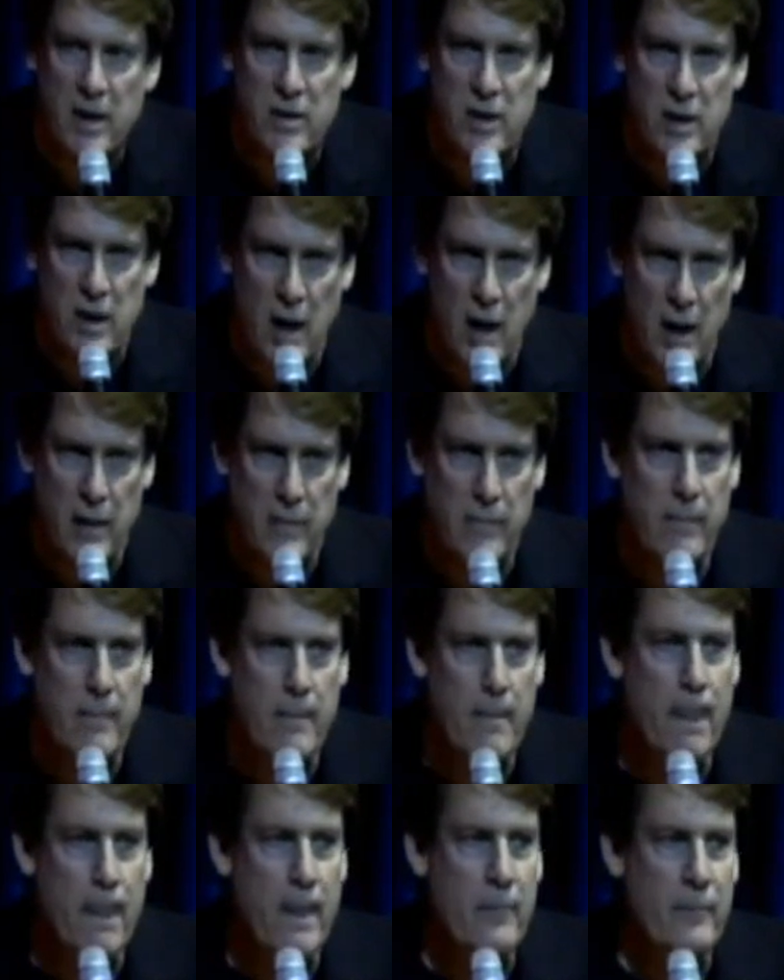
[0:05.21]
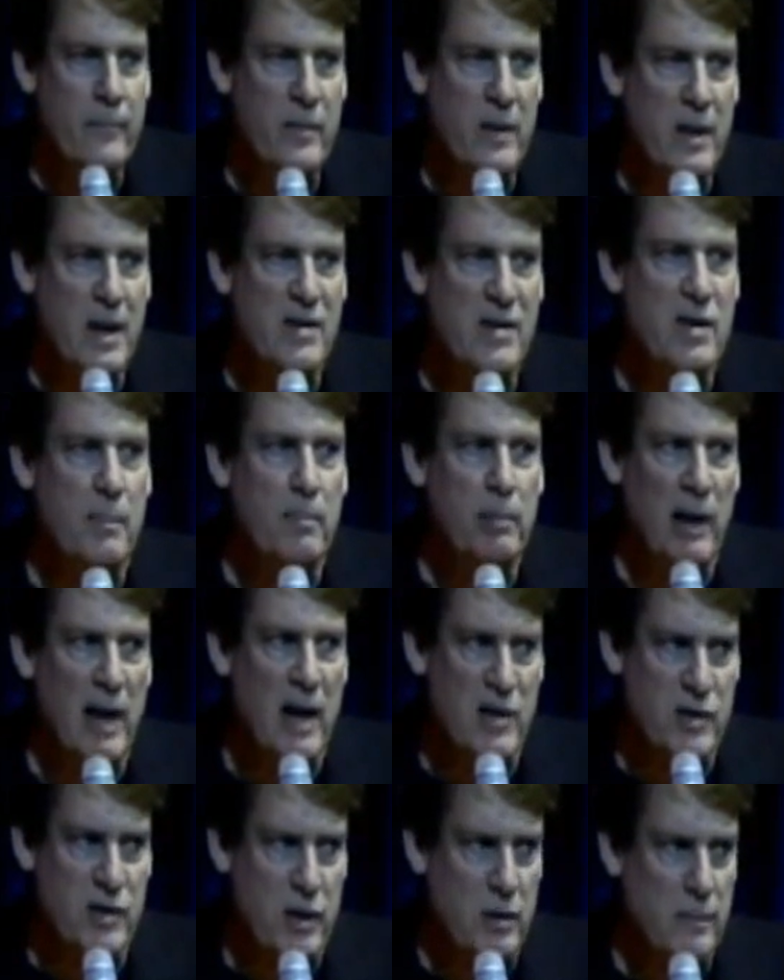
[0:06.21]
tonight. It's a
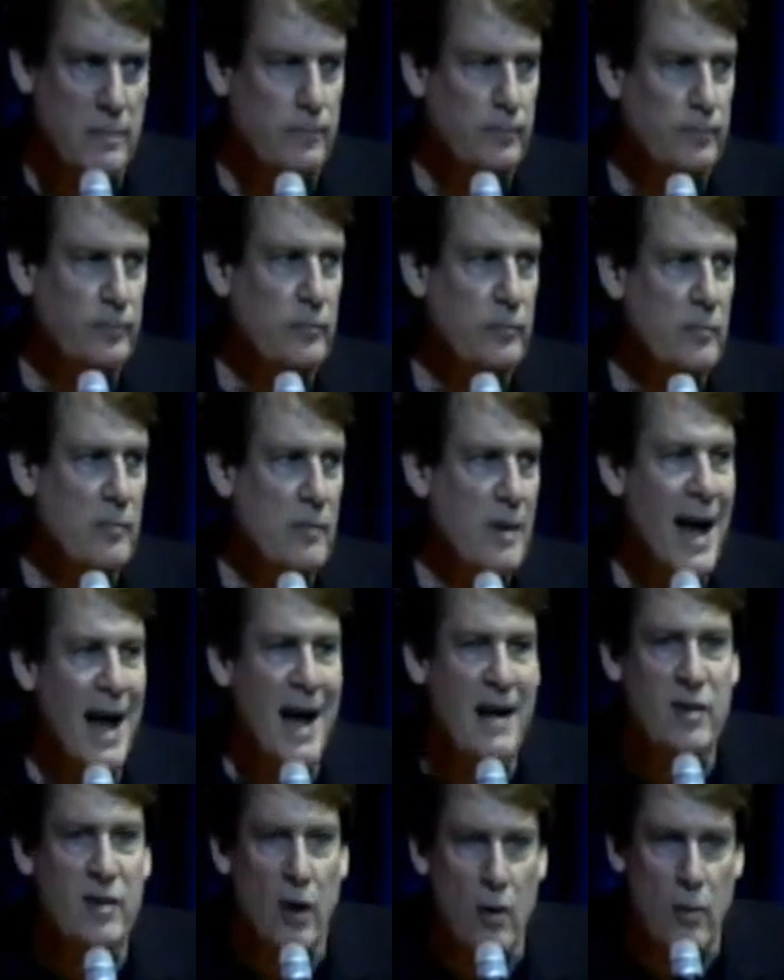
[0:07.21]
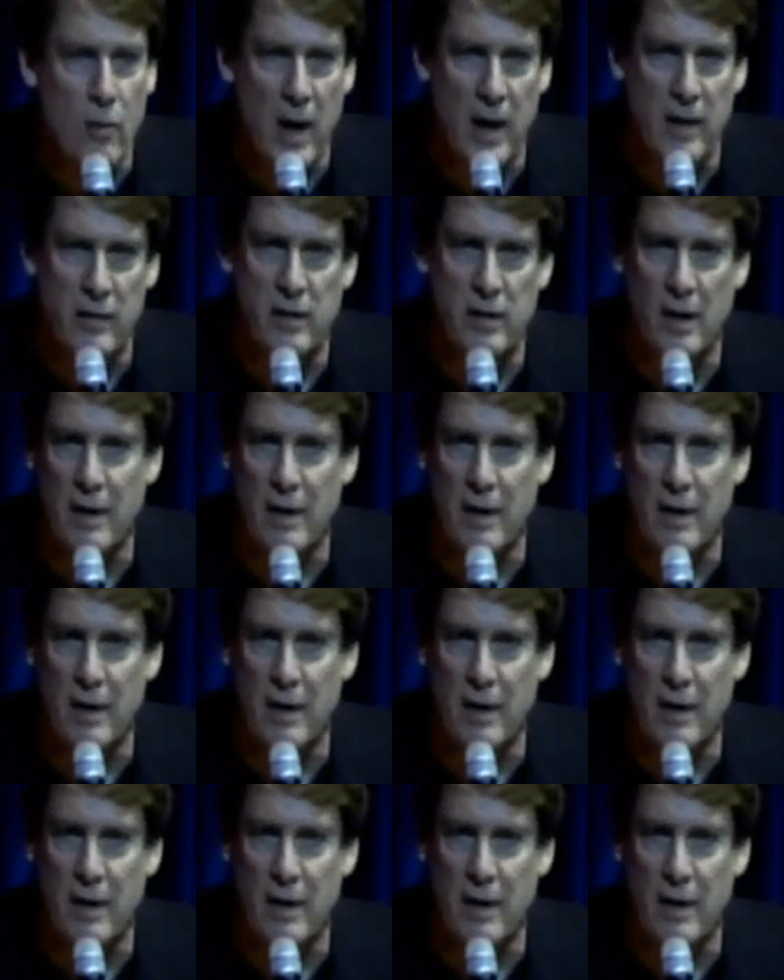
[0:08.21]
pleasure, as always.